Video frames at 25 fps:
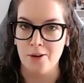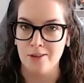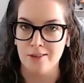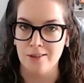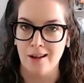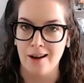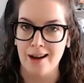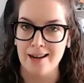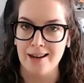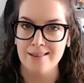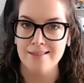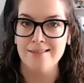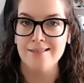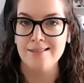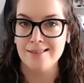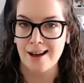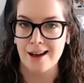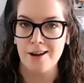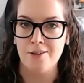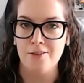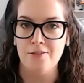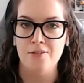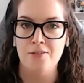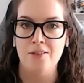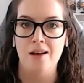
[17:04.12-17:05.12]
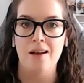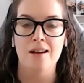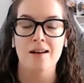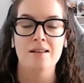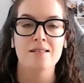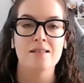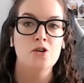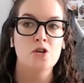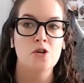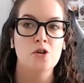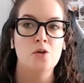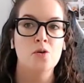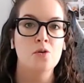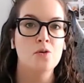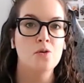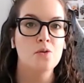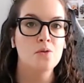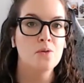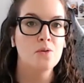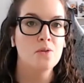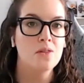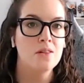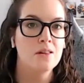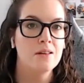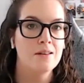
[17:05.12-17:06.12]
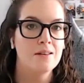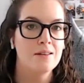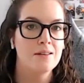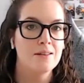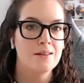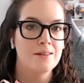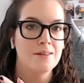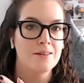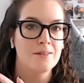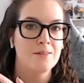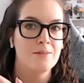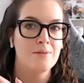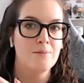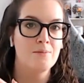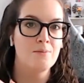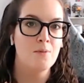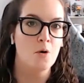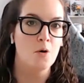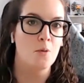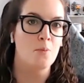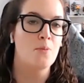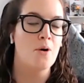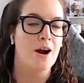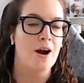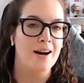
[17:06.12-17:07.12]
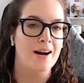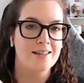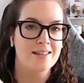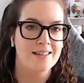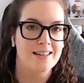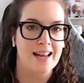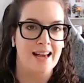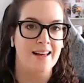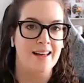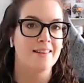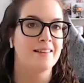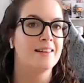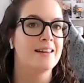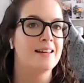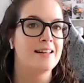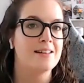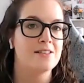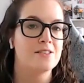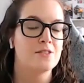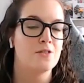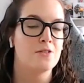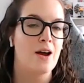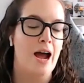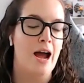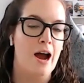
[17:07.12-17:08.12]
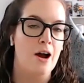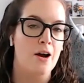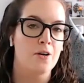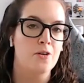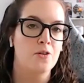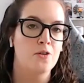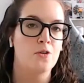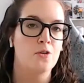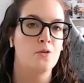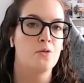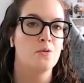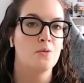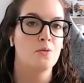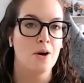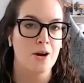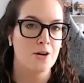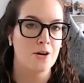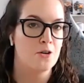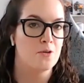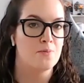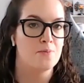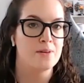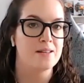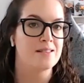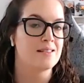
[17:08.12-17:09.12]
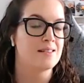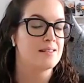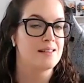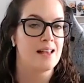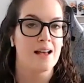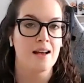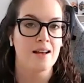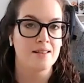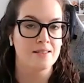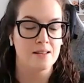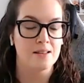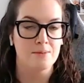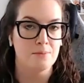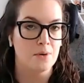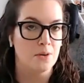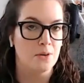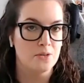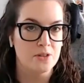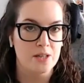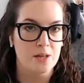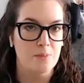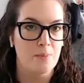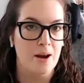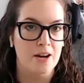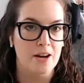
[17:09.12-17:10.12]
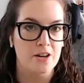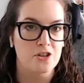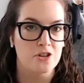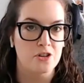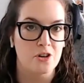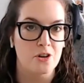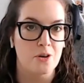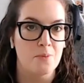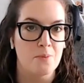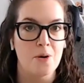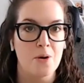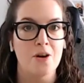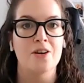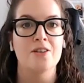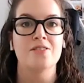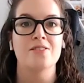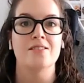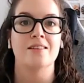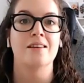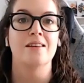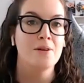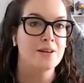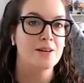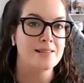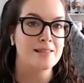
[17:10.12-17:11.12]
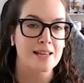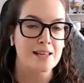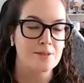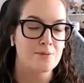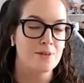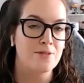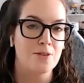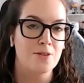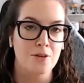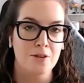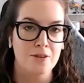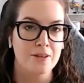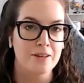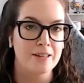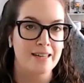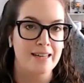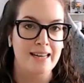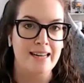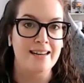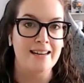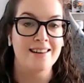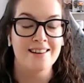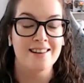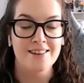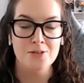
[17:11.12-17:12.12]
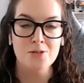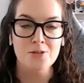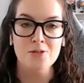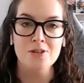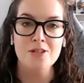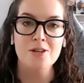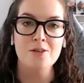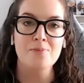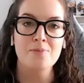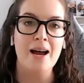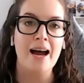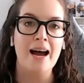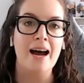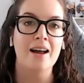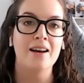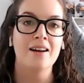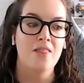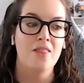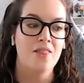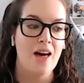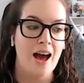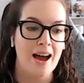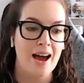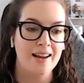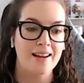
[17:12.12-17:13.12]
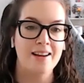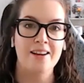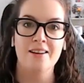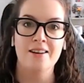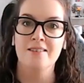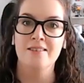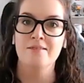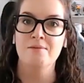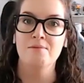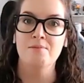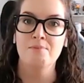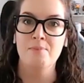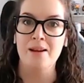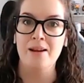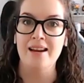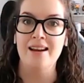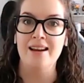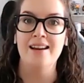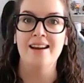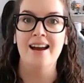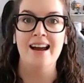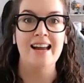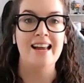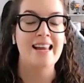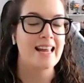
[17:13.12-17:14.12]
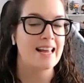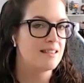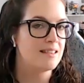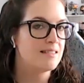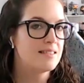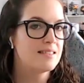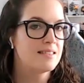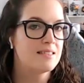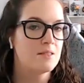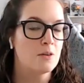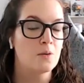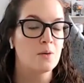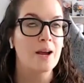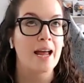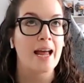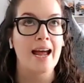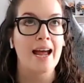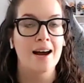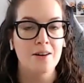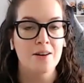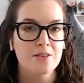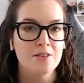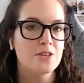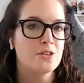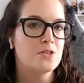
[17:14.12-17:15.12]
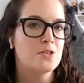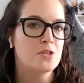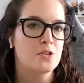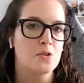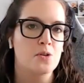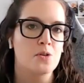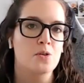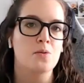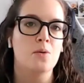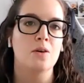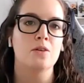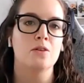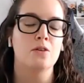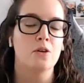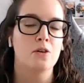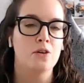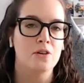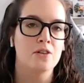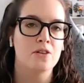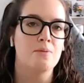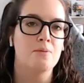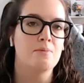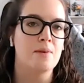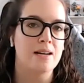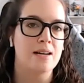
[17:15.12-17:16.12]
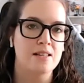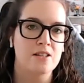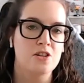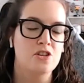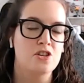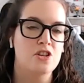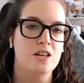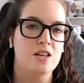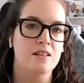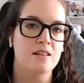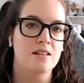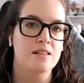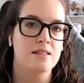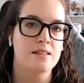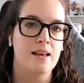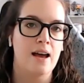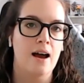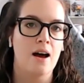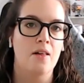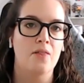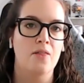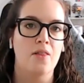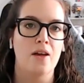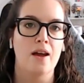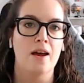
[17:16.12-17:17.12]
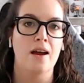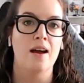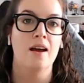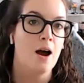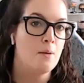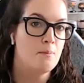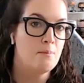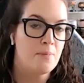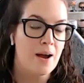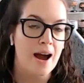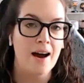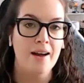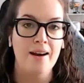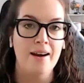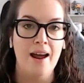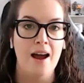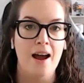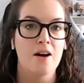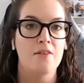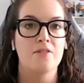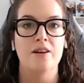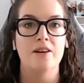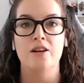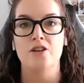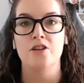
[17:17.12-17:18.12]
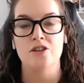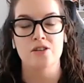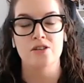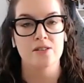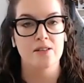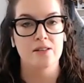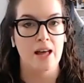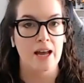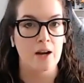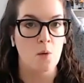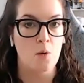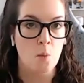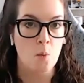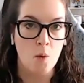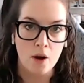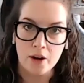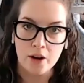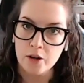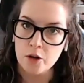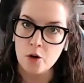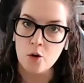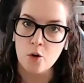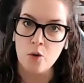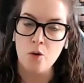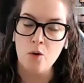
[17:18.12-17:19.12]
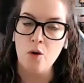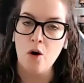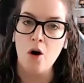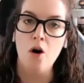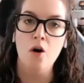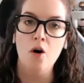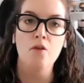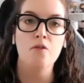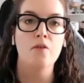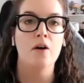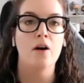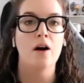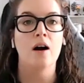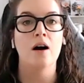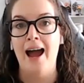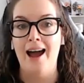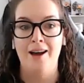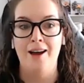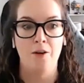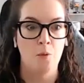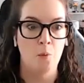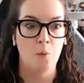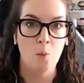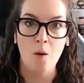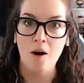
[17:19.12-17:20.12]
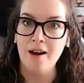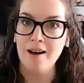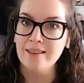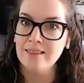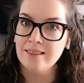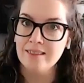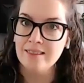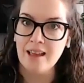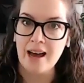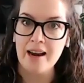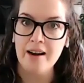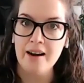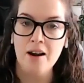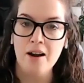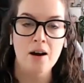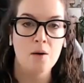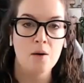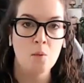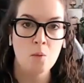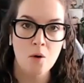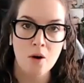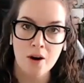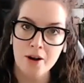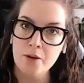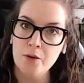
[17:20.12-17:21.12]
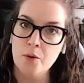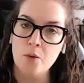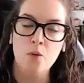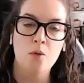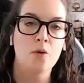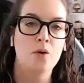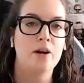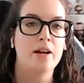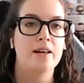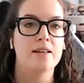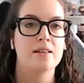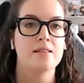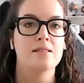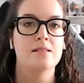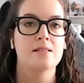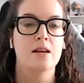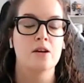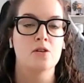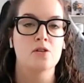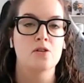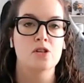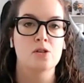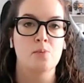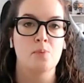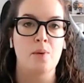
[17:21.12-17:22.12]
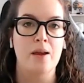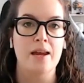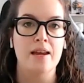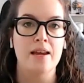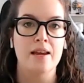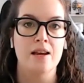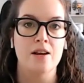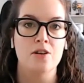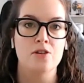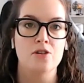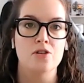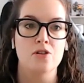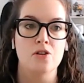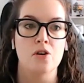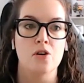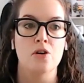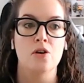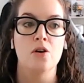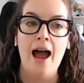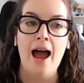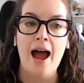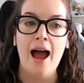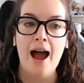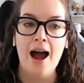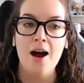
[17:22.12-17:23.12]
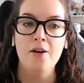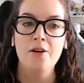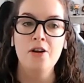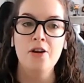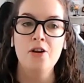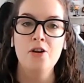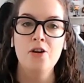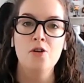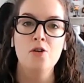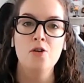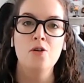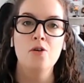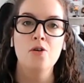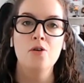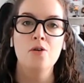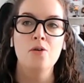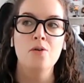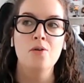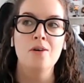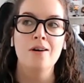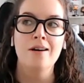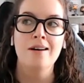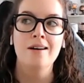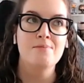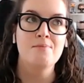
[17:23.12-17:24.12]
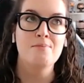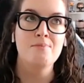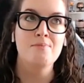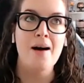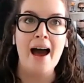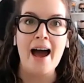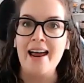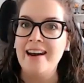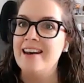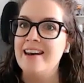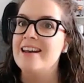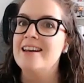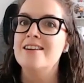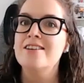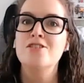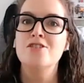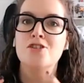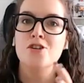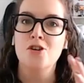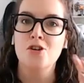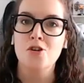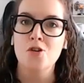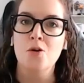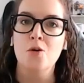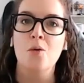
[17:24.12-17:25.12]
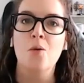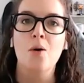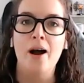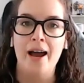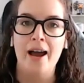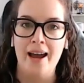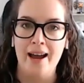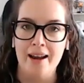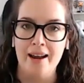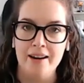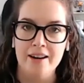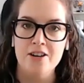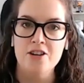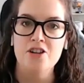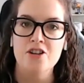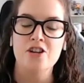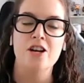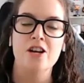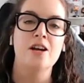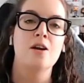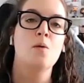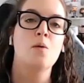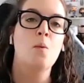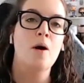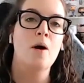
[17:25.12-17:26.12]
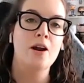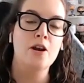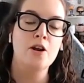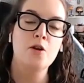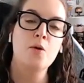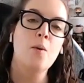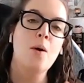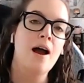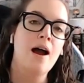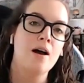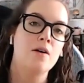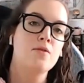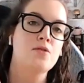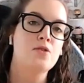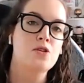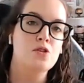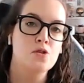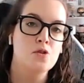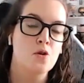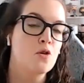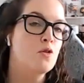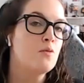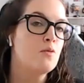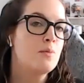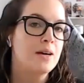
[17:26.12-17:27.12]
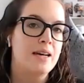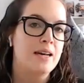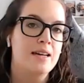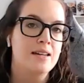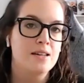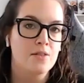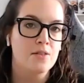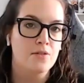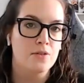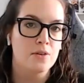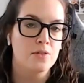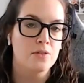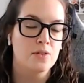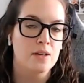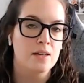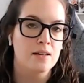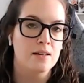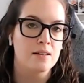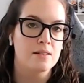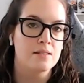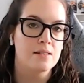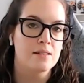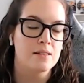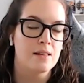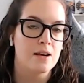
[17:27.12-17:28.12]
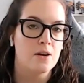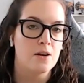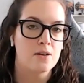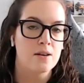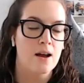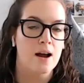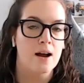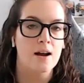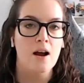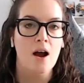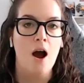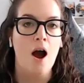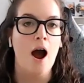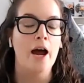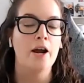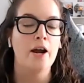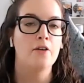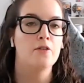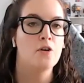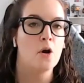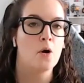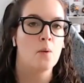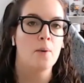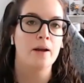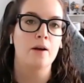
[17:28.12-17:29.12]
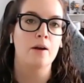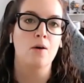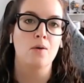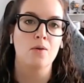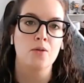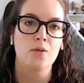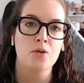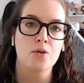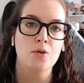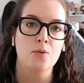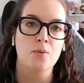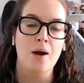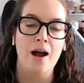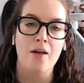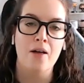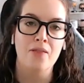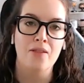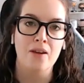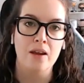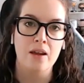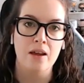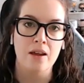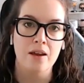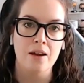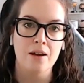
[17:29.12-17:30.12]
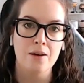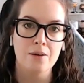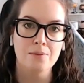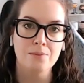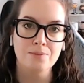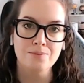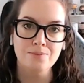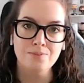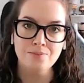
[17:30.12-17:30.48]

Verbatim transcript: online side of things to the more practicalities of how you run your business as a multi-passionate person. Because as we've already talked about, that can be against or counter to a lot of the messaging that's out there about having just, like, one core offer and one ladder, one audience that you're speaking to. How do you manage your energy when you have so many different things that are kind of going on throughout the year?